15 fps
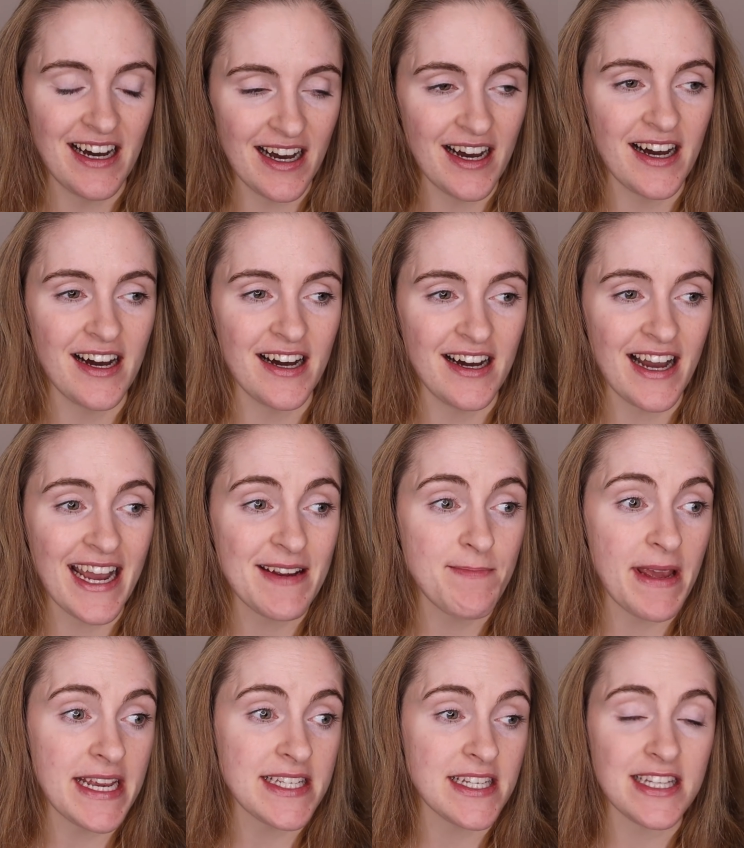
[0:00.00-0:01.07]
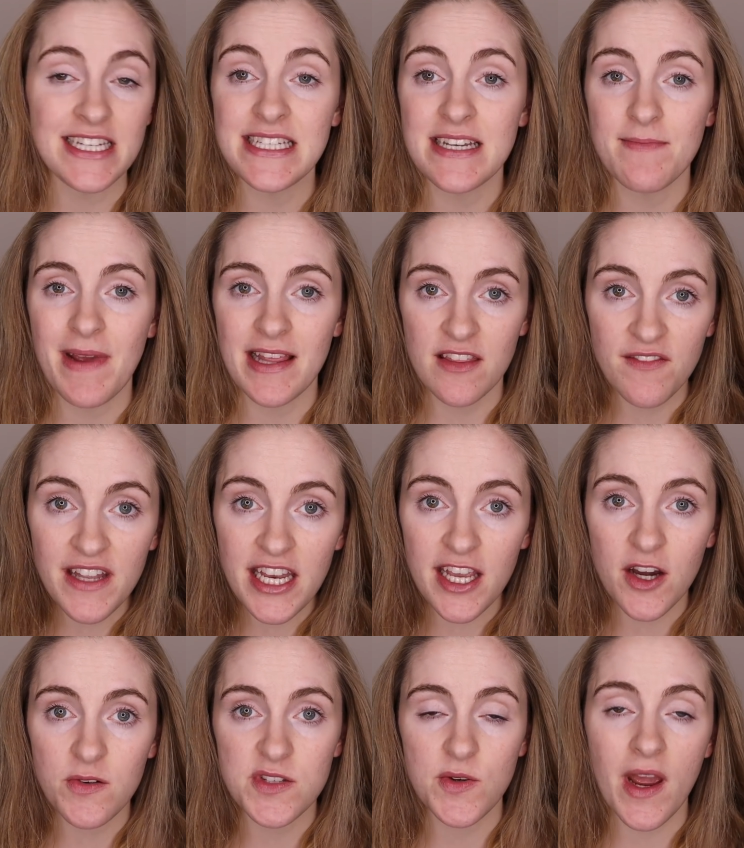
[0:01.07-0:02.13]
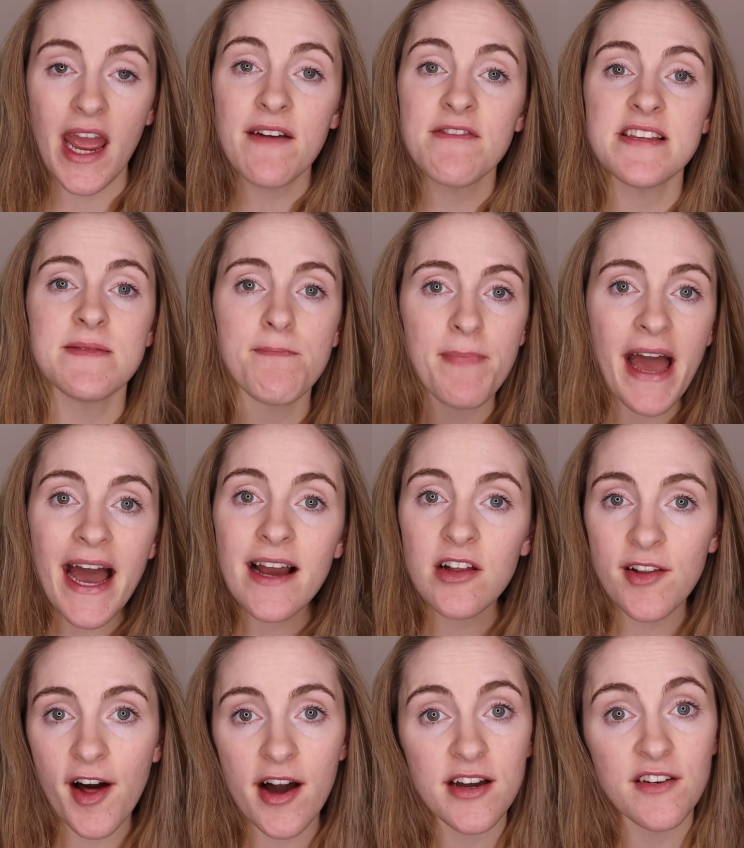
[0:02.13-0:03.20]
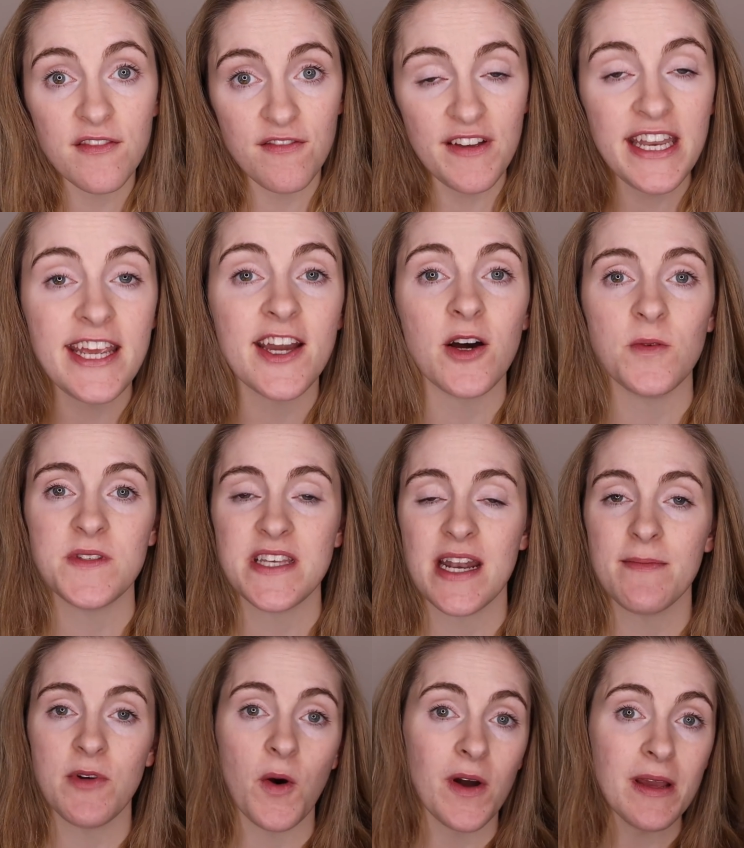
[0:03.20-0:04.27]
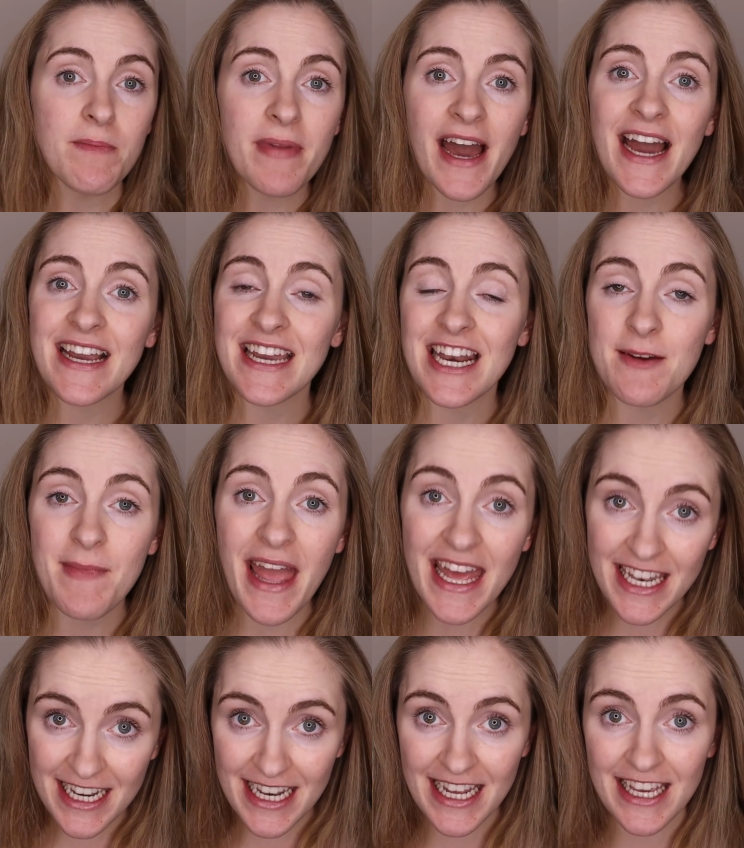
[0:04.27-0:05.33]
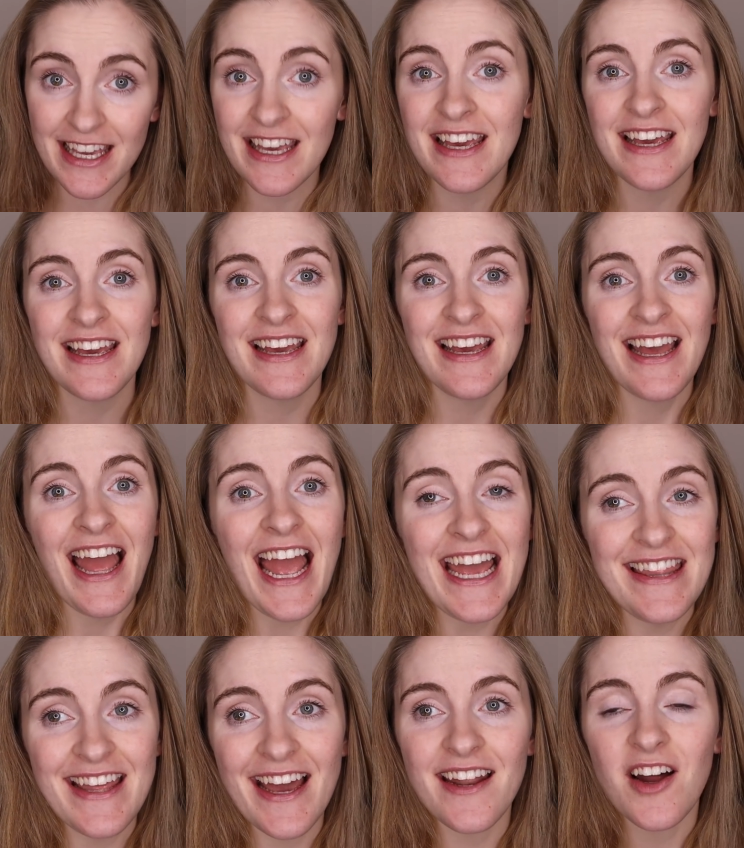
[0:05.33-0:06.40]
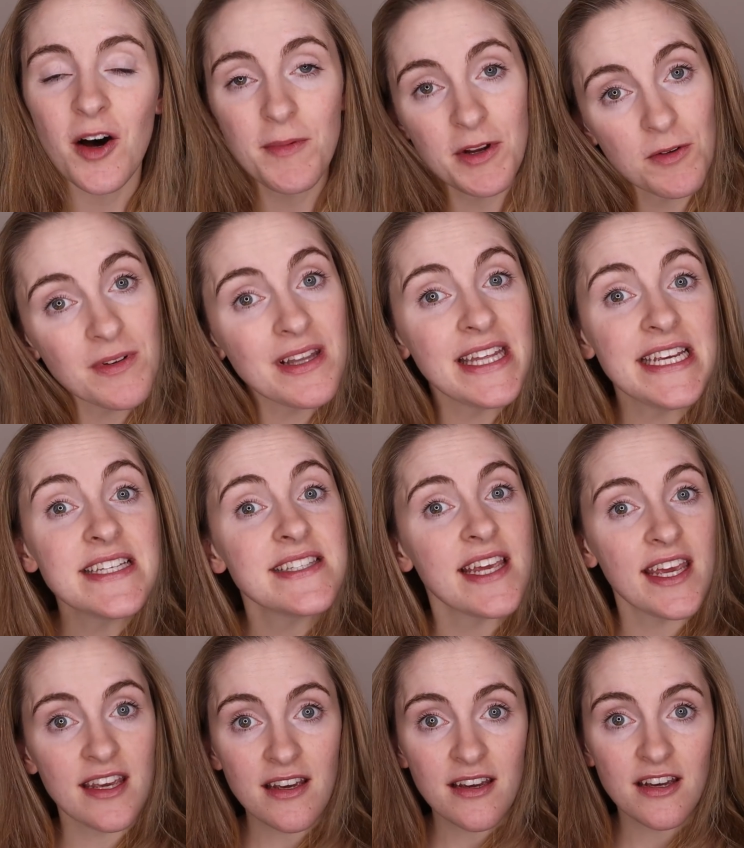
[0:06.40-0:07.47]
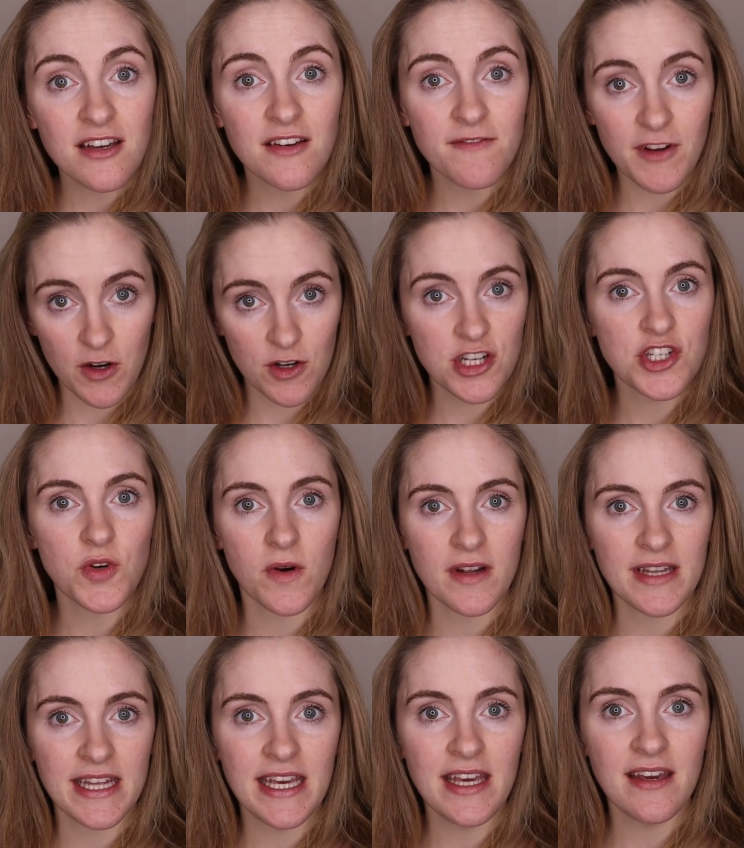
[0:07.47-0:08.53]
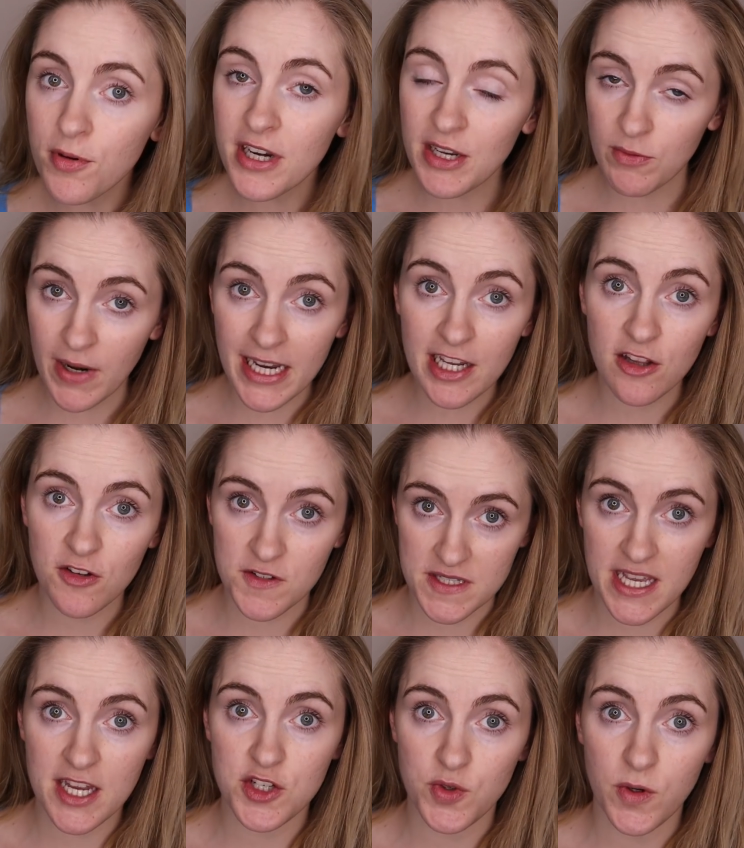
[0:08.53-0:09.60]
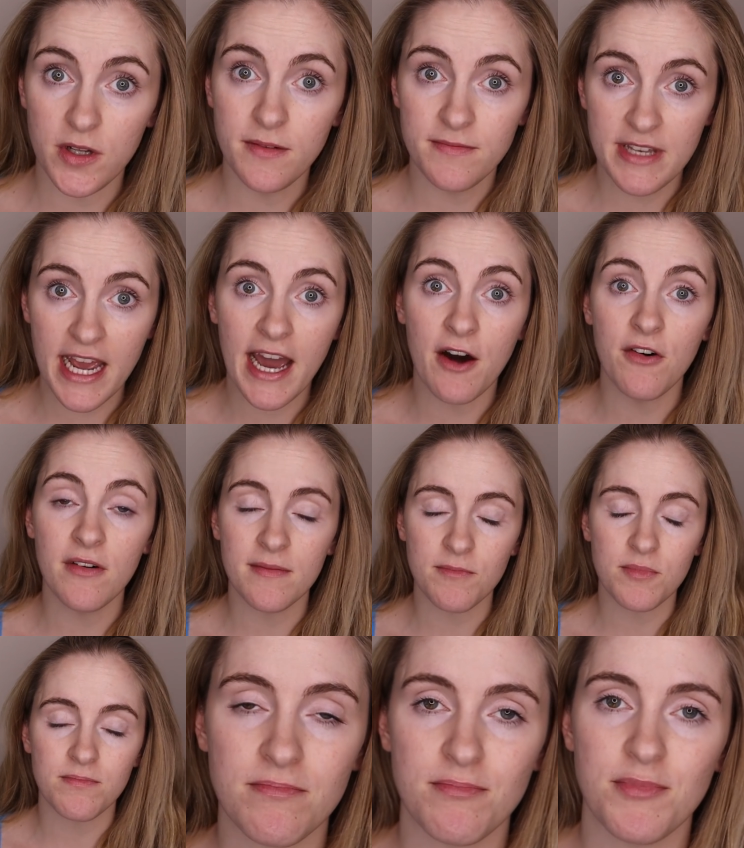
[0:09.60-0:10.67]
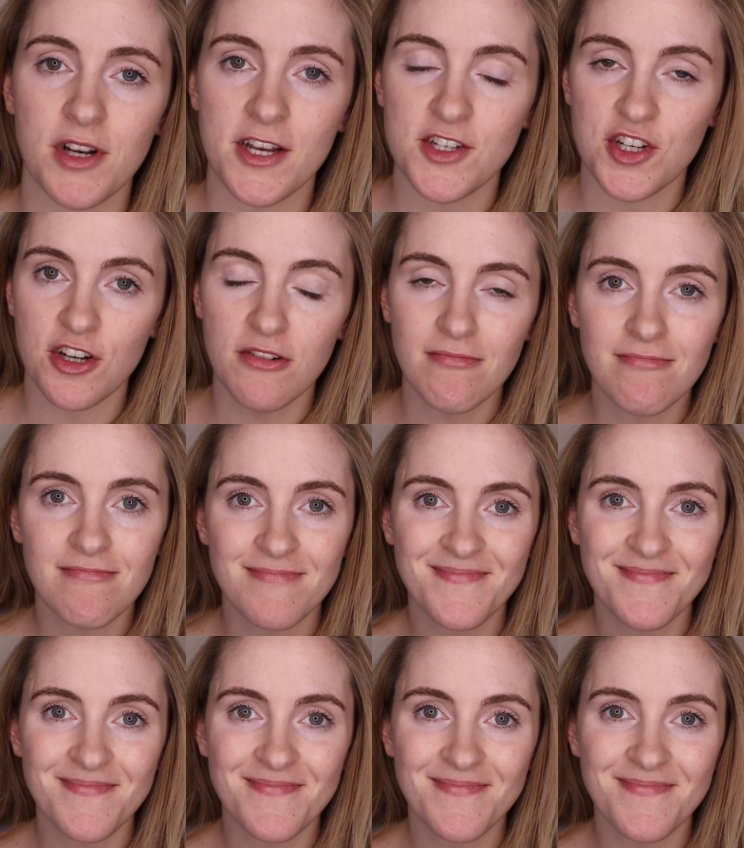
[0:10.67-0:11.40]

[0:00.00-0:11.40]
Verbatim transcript: uh, I basically didn't make the video. So I have this backlog of videos that I'm going back and I'm editing and that I'll be releasing very shortly. Pretty regular schedule now, I'm pretty sure.